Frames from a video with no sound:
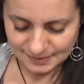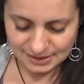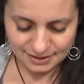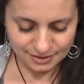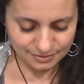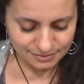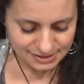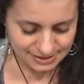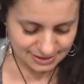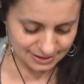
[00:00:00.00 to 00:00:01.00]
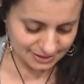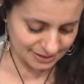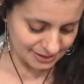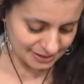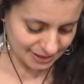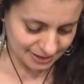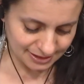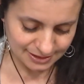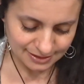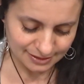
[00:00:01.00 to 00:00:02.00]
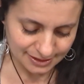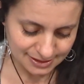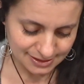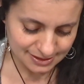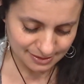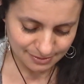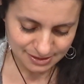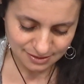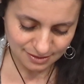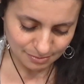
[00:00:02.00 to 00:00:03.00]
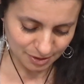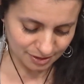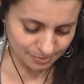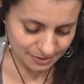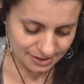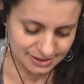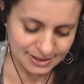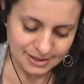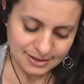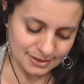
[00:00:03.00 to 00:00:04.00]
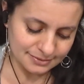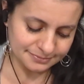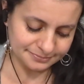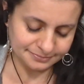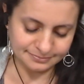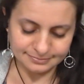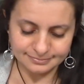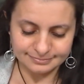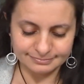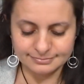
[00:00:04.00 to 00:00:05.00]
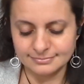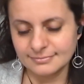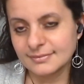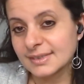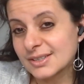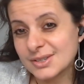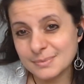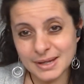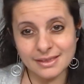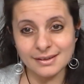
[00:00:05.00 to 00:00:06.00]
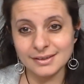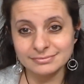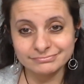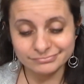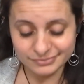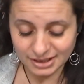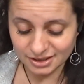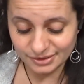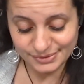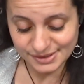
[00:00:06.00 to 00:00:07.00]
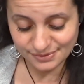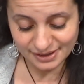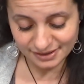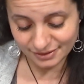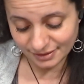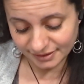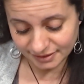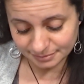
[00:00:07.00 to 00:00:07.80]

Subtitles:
I always cut the deck and I like to see what's on the bottom of the deck. It's just my thing. I don't know if it's right or not,